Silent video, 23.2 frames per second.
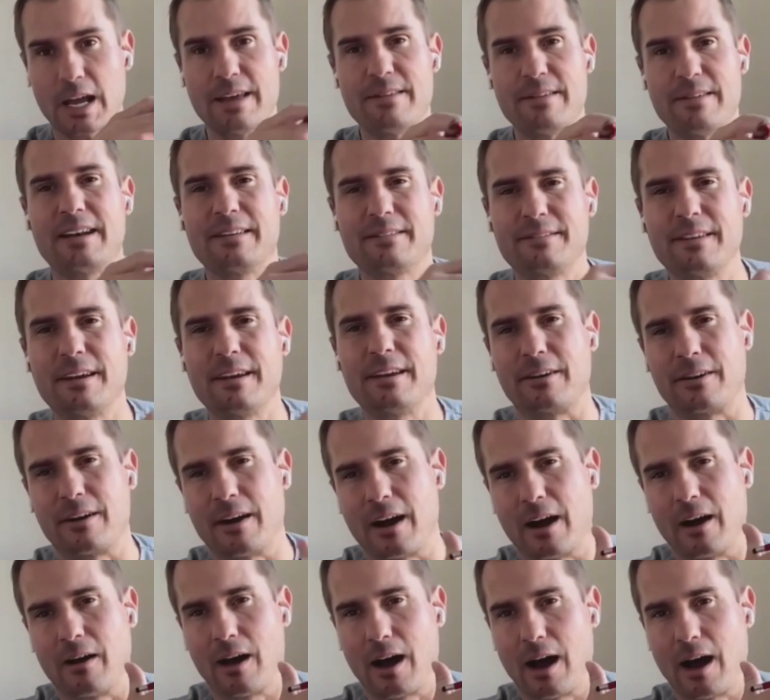And then at dinner,
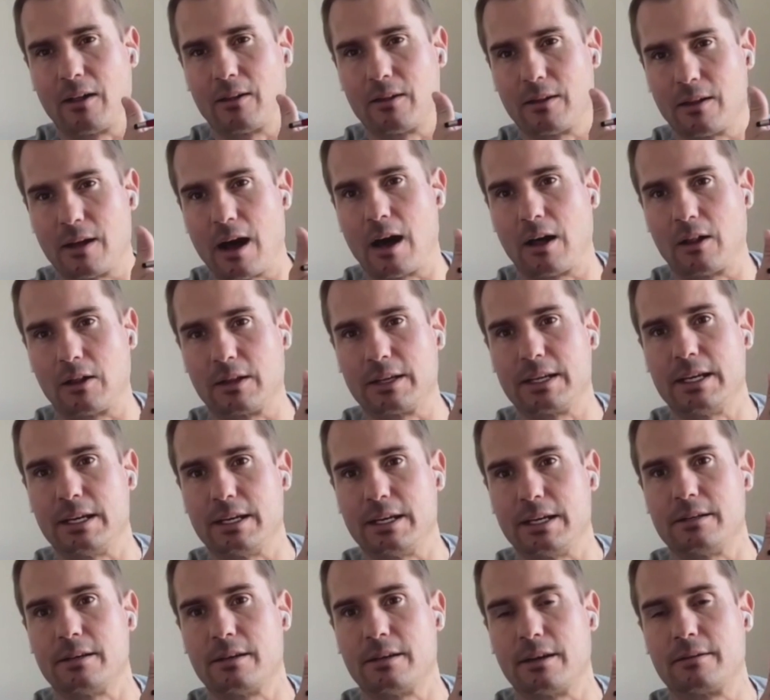I'll
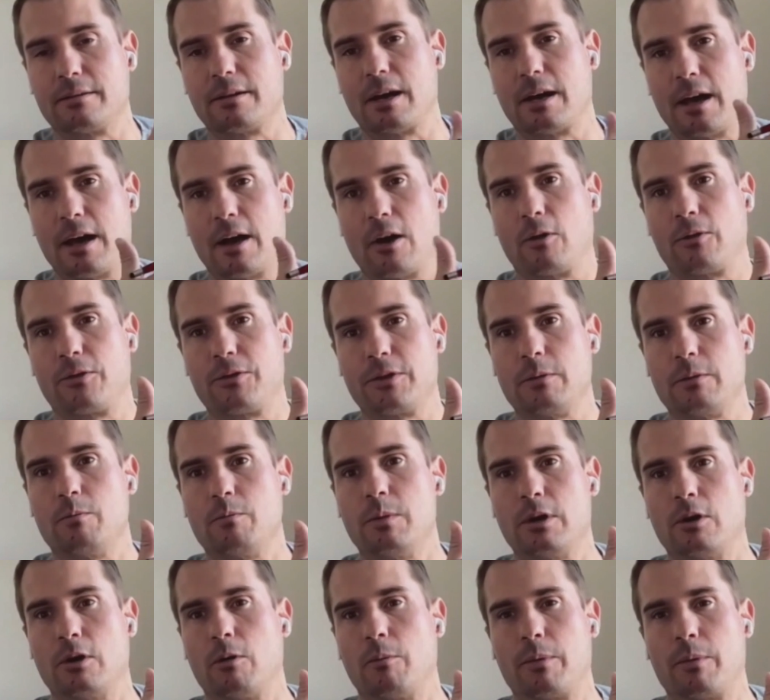eat a healthy
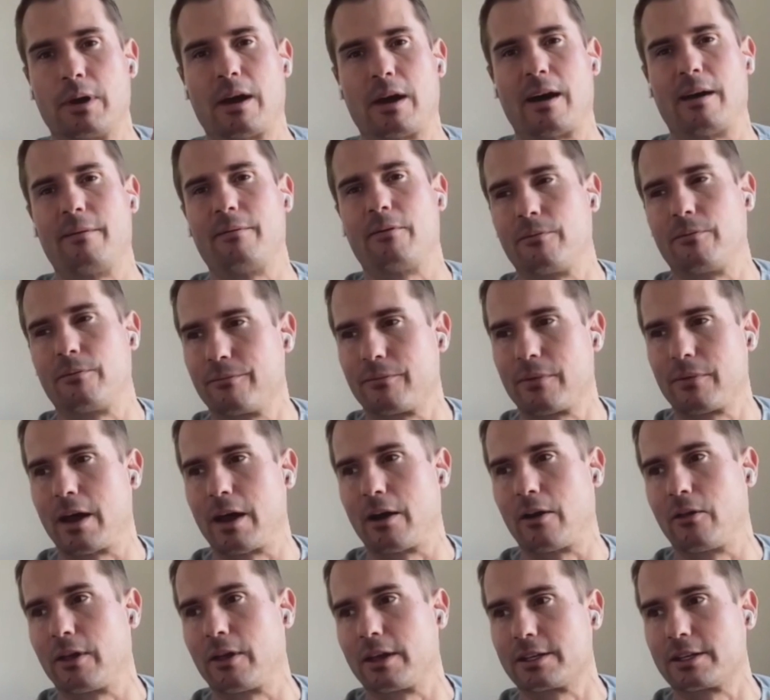meal, but I
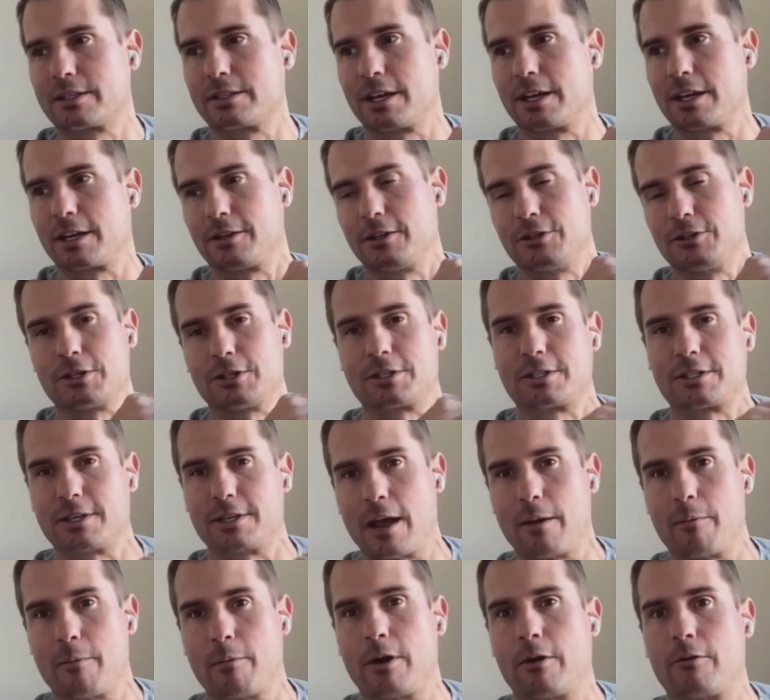don't like stick to just
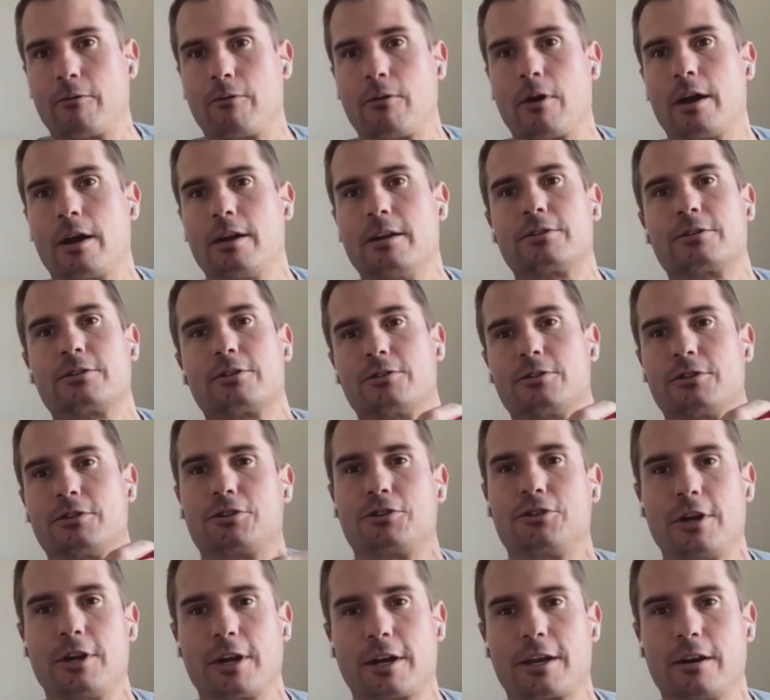salmon or rice or
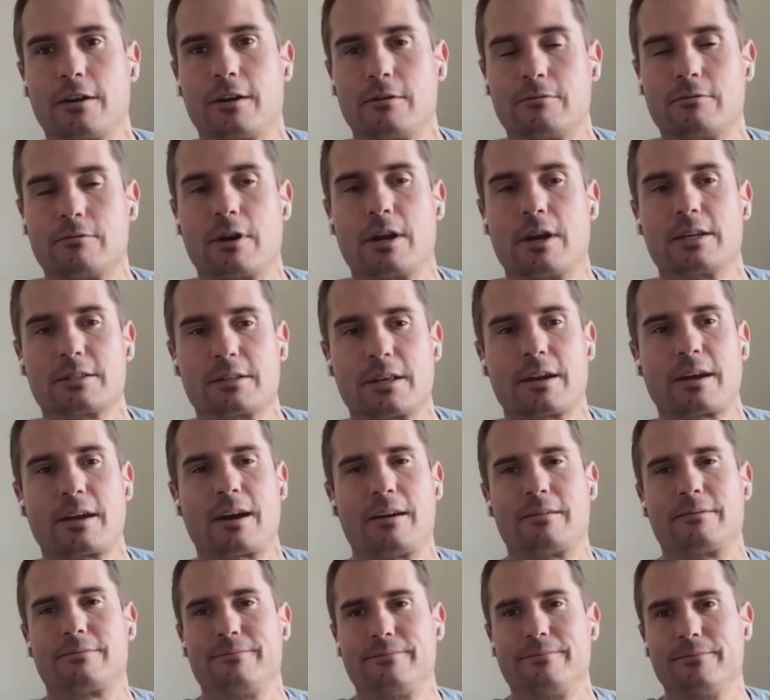just chicken and rice. Like
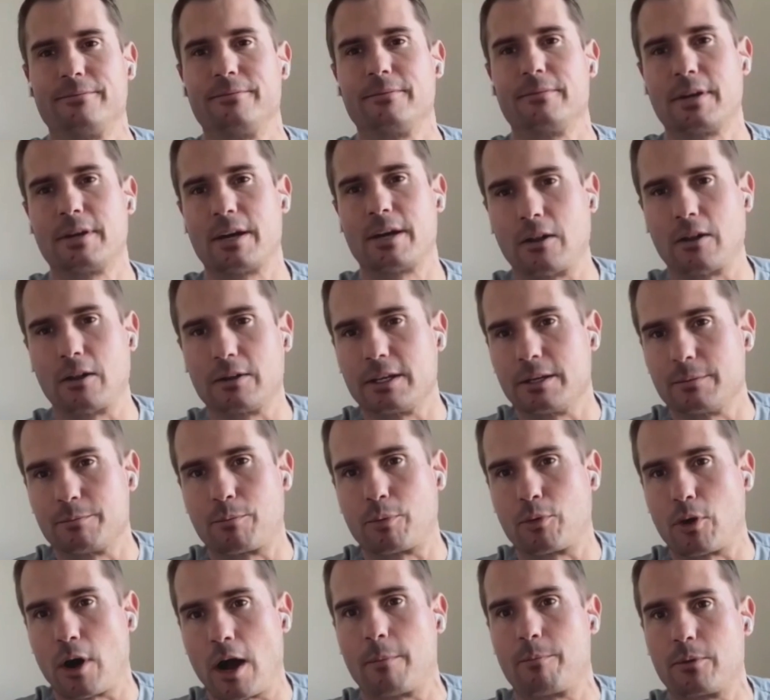I'll eat
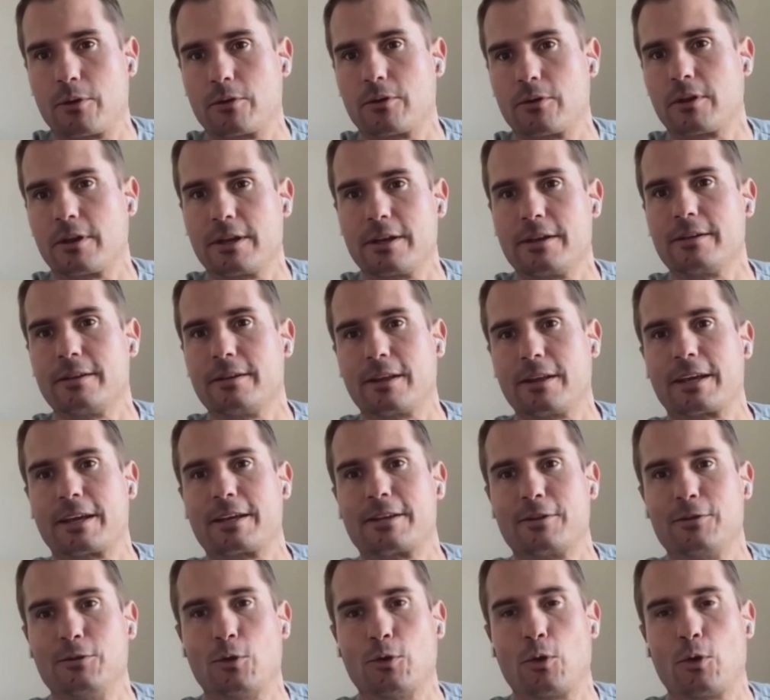properly like
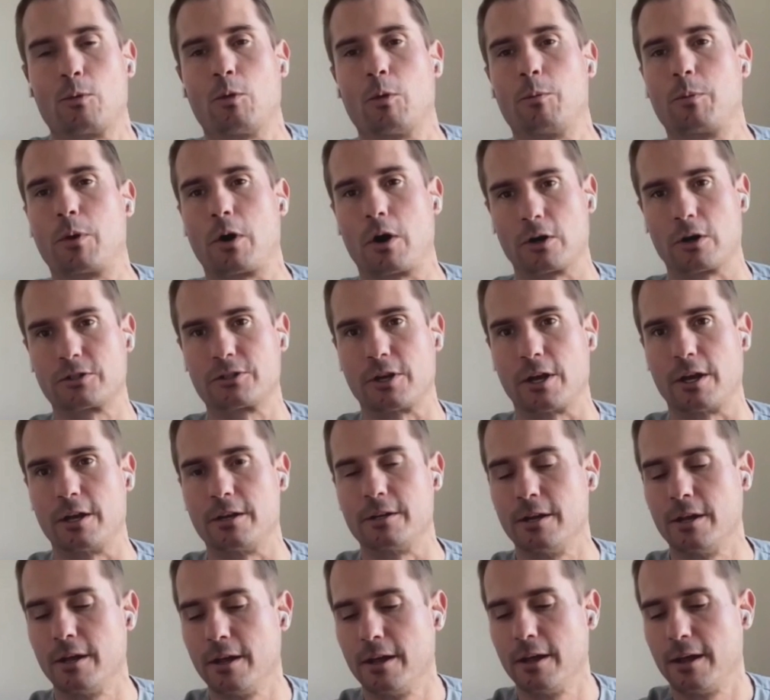a normal person.